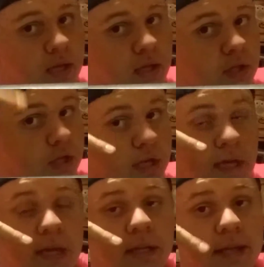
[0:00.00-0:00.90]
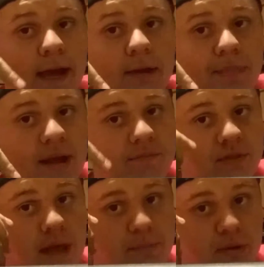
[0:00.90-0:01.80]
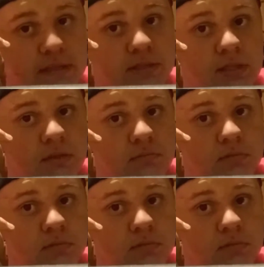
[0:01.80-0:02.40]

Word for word: You can get a tackle bag for that price too.